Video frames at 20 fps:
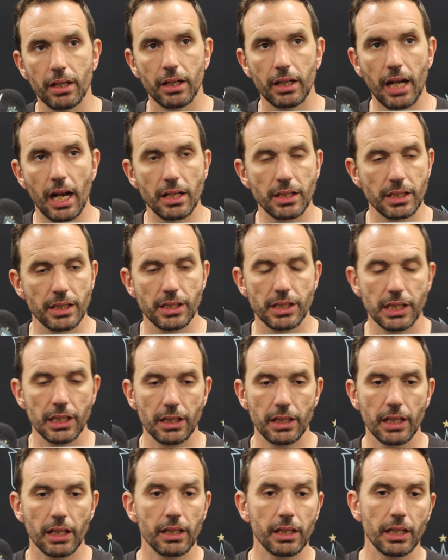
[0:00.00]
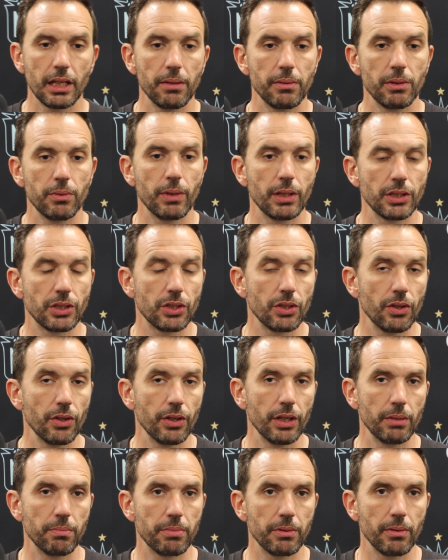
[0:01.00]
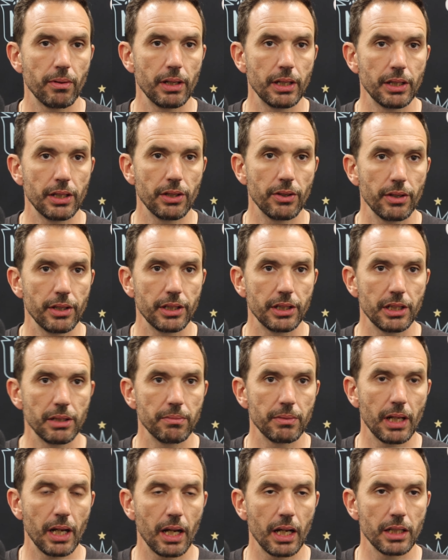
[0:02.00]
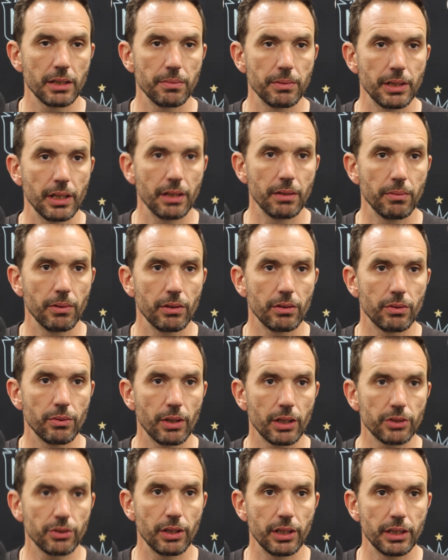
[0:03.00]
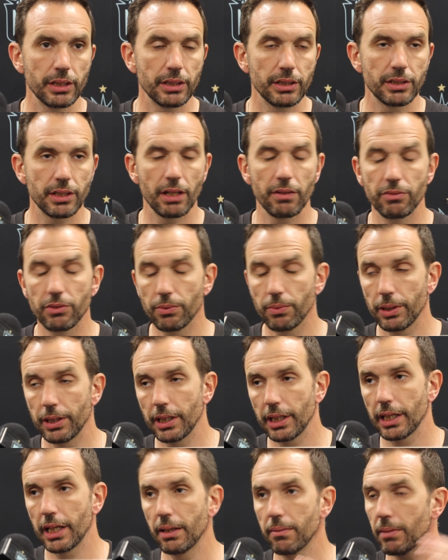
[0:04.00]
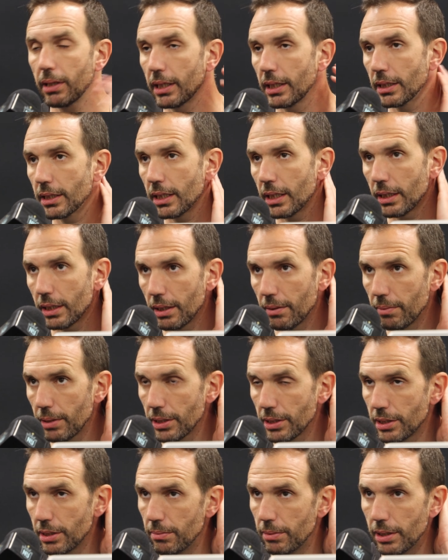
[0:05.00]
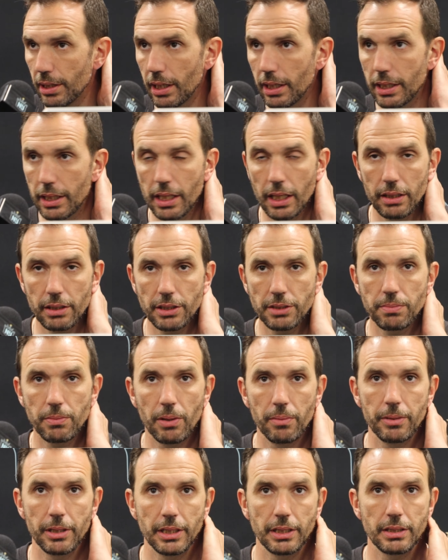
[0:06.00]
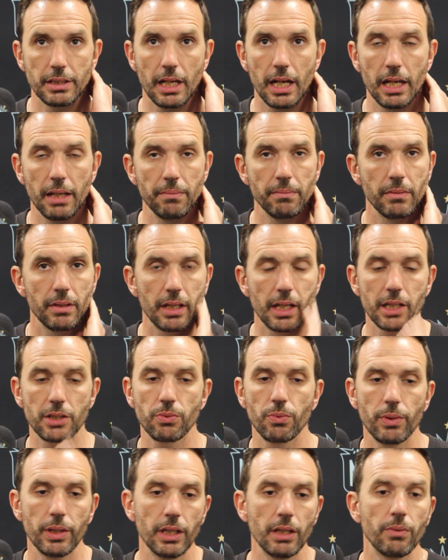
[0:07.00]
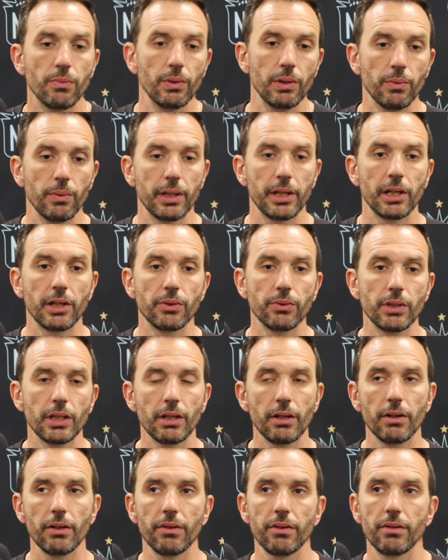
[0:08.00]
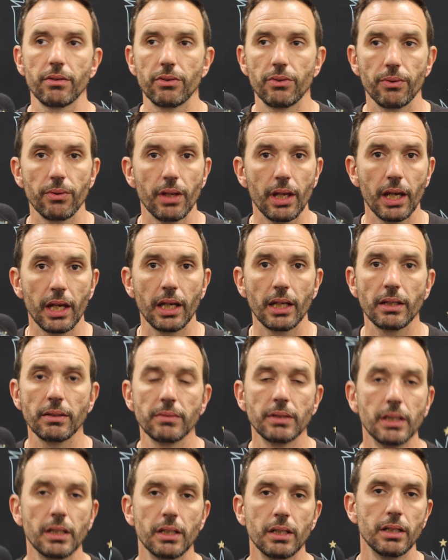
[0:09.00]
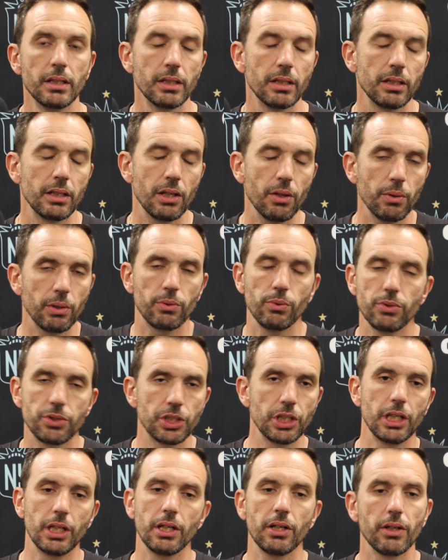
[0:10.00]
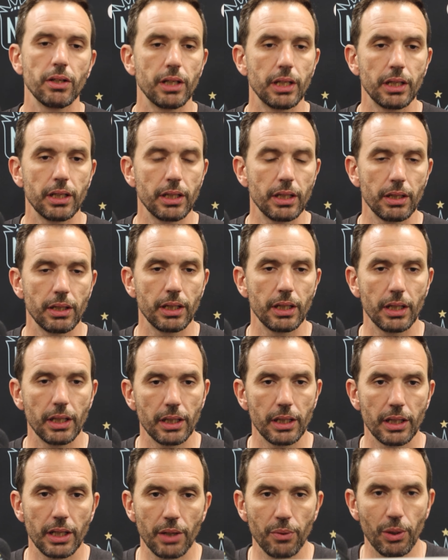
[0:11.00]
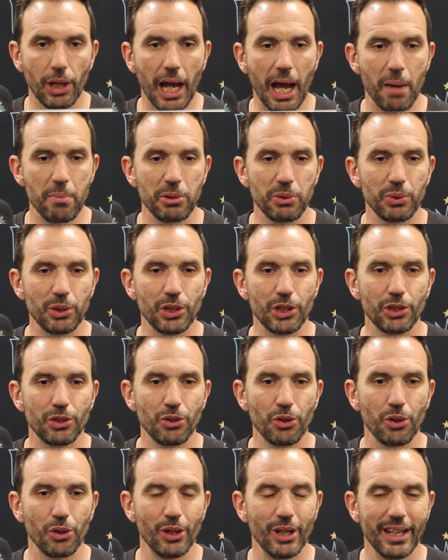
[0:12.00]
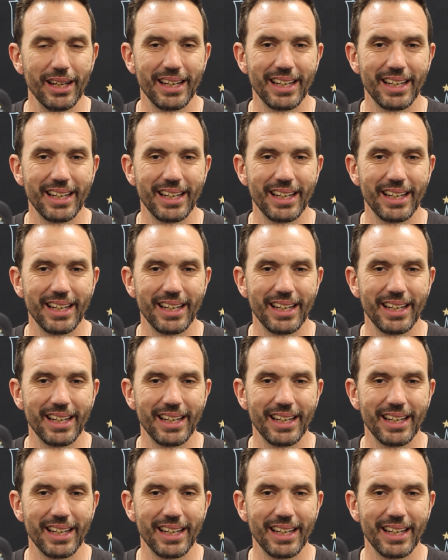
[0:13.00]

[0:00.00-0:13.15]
Kansas City, I think everyone saw it, probably the only team that has been able to actually deserve to win the game against the best team in the league at this moment in time. Last week, we weren't good enough. Today, we could see, they were happy with the draw,